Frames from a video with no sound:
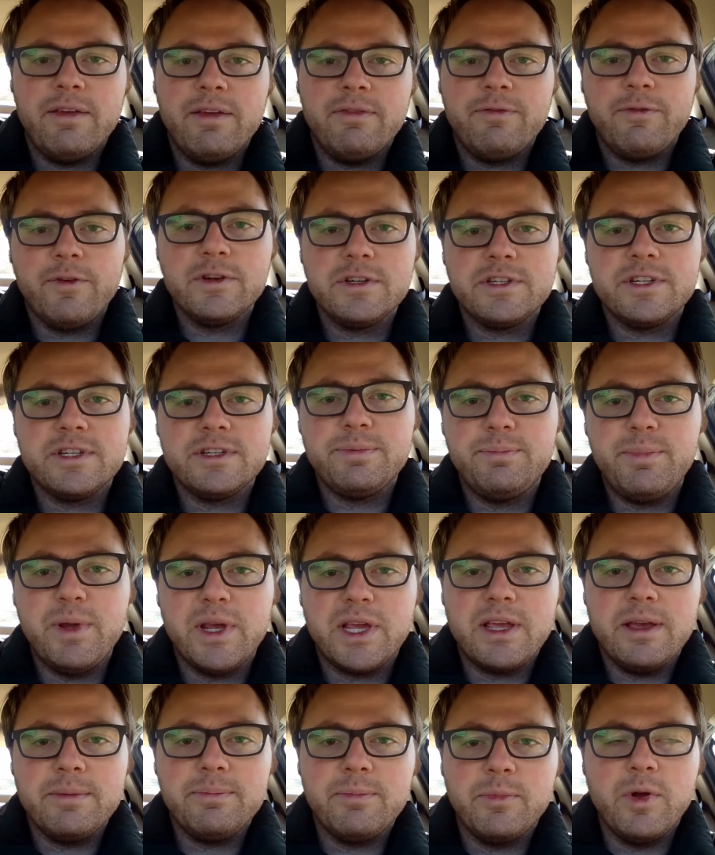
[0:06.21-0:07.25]
First
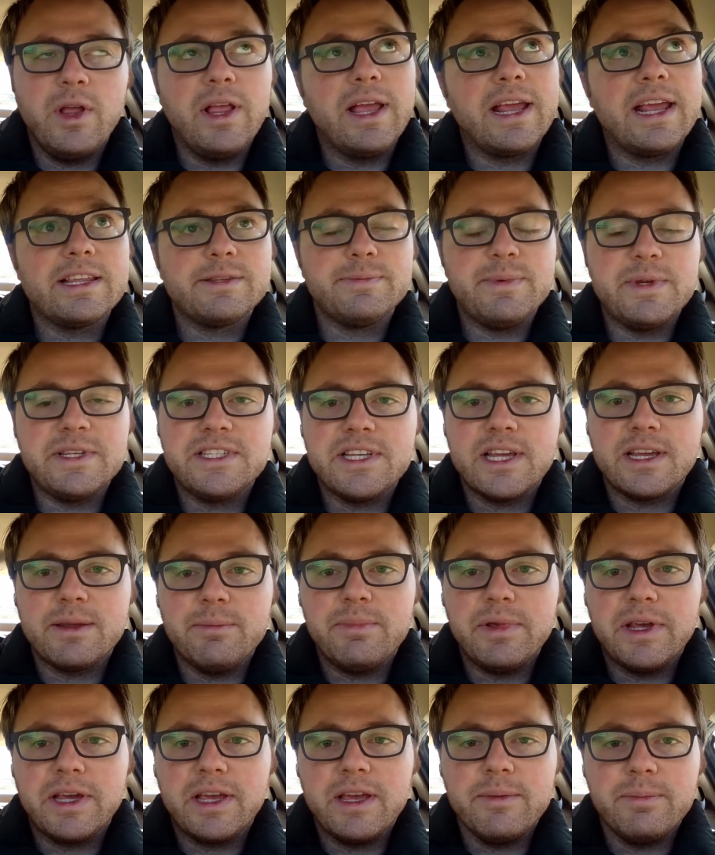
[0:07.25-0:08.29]
pickup, well I guess my second
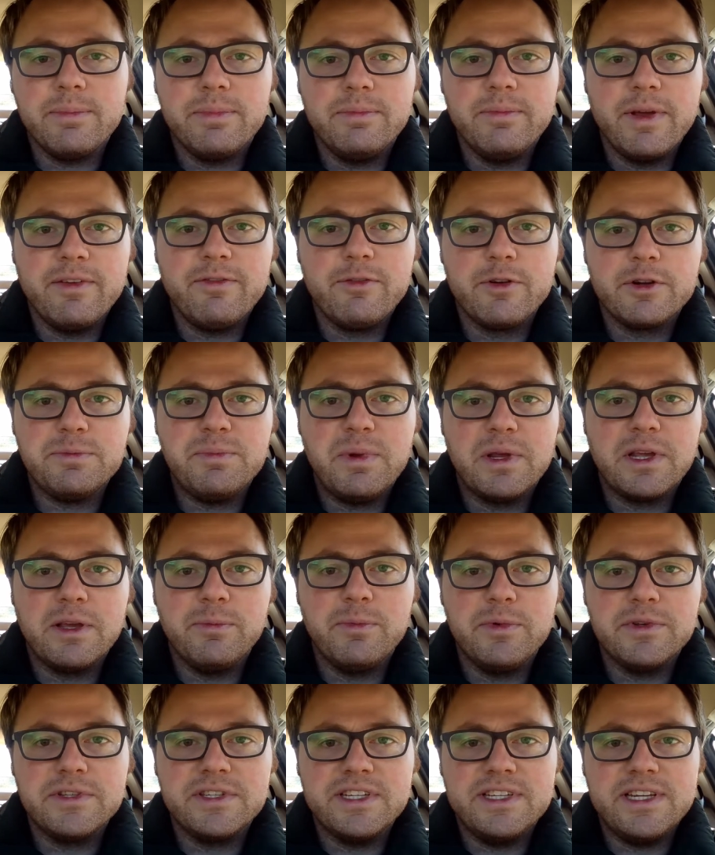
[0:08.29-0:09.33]
pickup, my first pickup
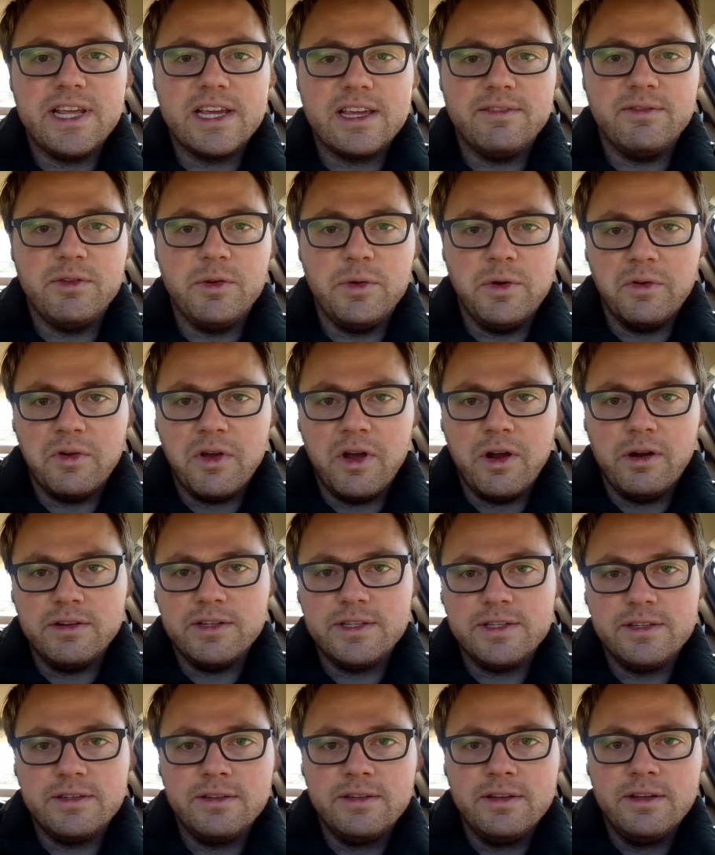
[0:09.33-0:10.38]
was a deck of Uno
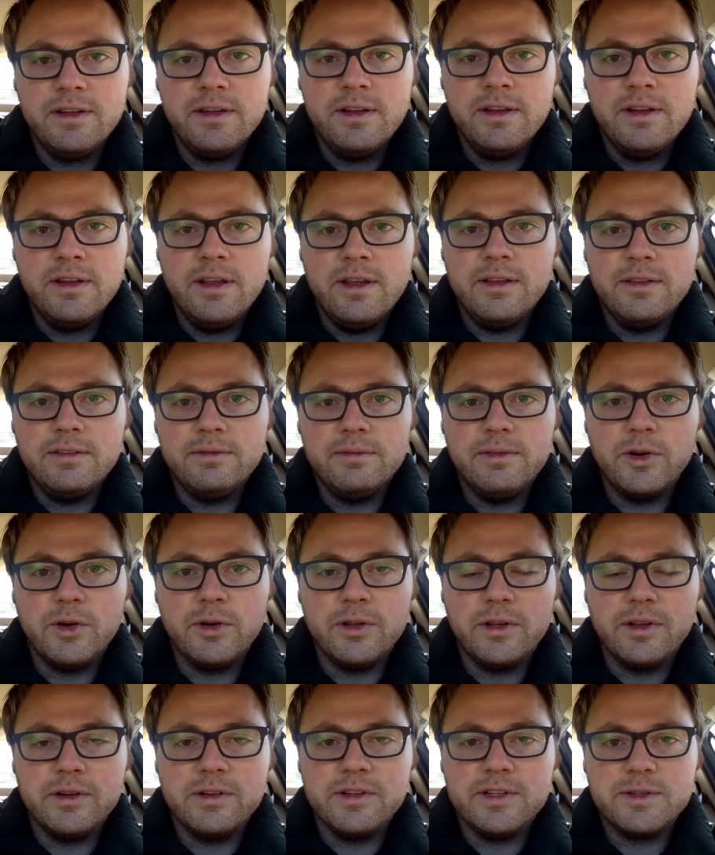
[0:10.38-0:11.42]
cards
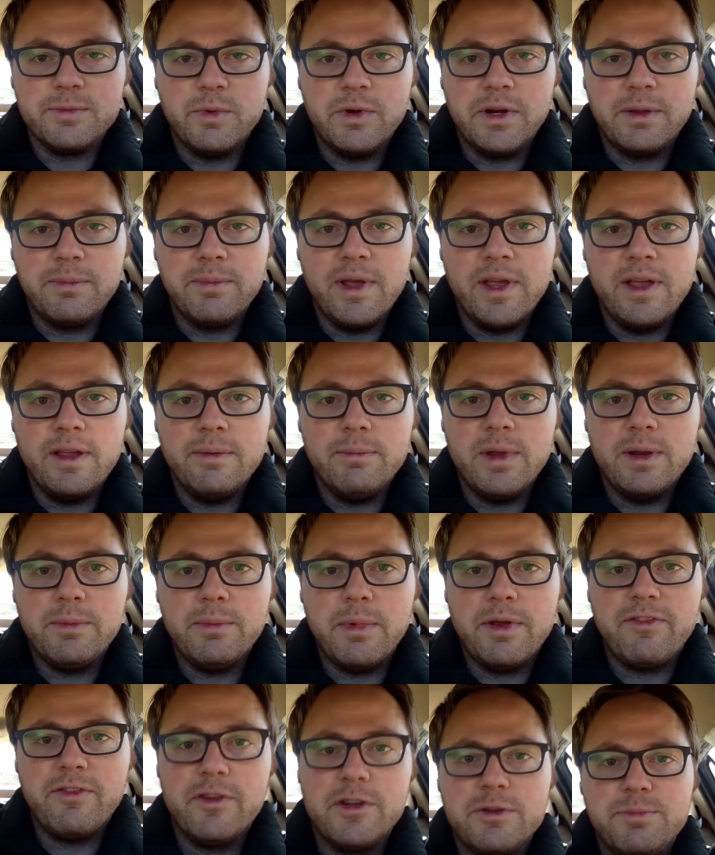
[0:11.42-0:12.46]
earlier this morning. But I made
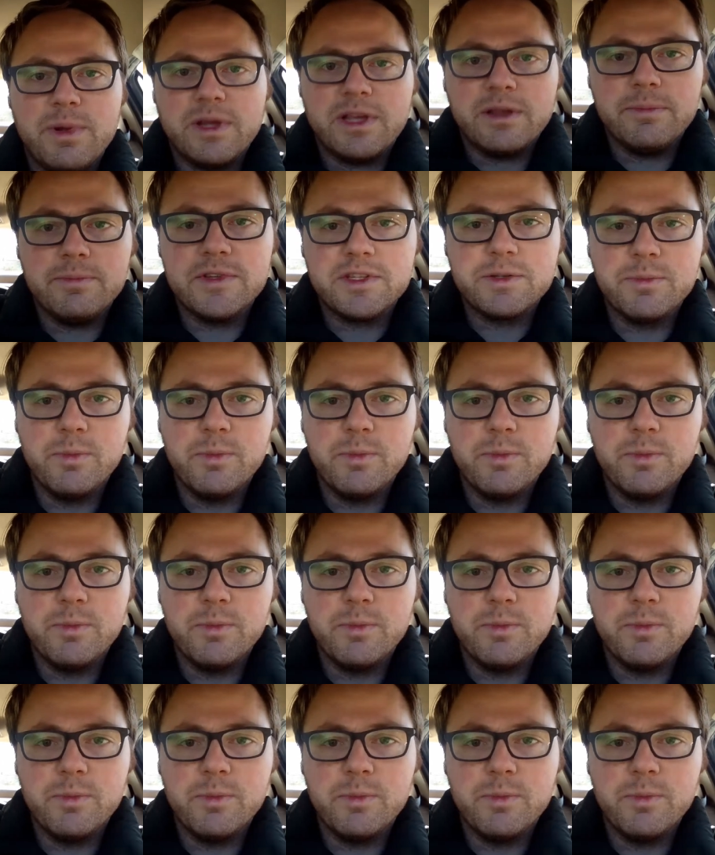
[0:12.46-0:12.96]
my first pickup this